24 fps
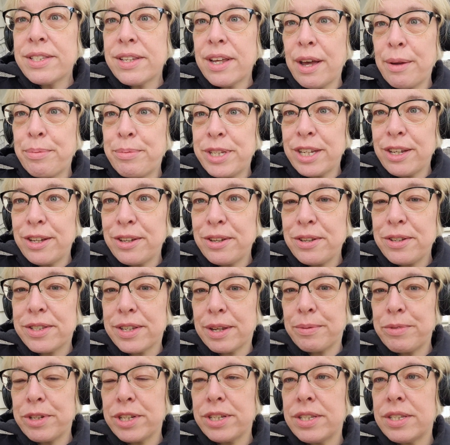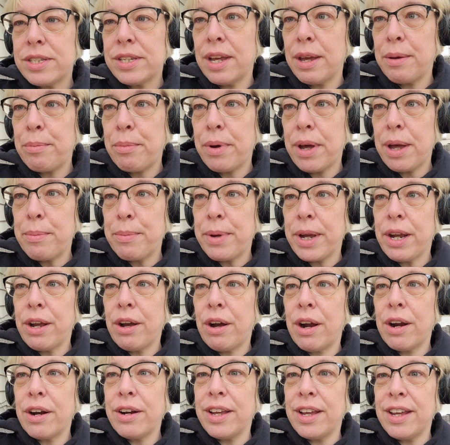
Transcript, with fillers: What's up, dudes? I'm just sitting by my